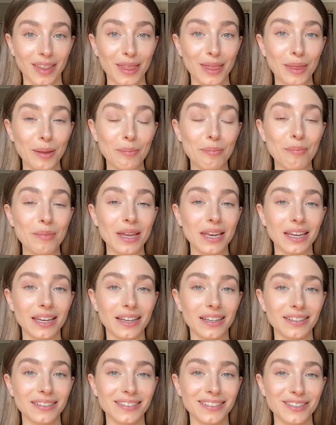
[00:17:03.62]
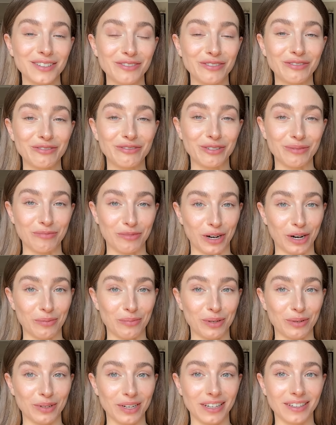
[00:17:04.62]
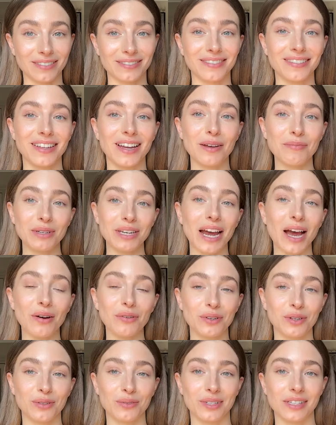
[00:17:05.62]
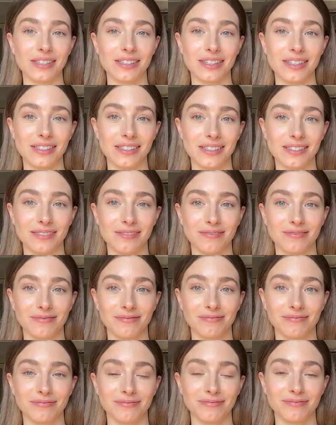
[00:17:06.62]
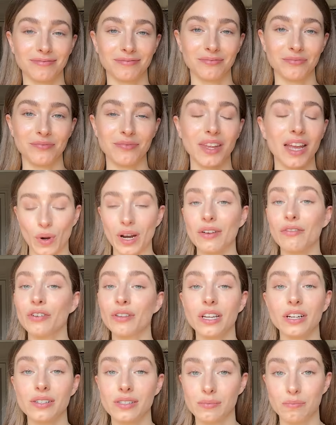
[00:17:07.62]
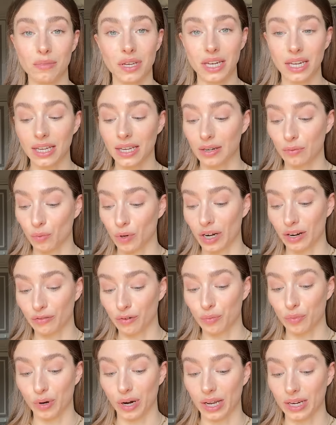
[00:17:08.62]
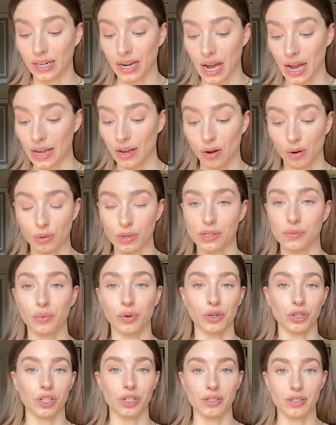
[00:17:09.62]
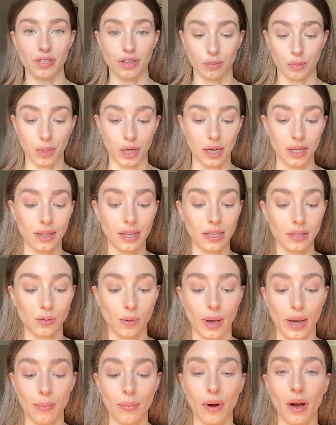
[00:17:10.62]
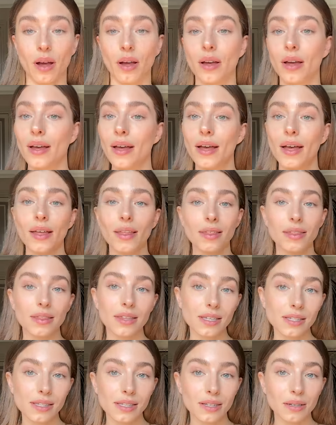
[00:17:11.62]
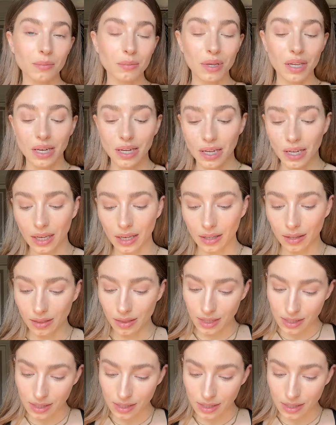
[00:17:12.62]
The mini from Rare Beauty. I mean, how cute is this? Whenever there's mini in whatever brand, I always purchase their mini. That's why I bought this in a mini,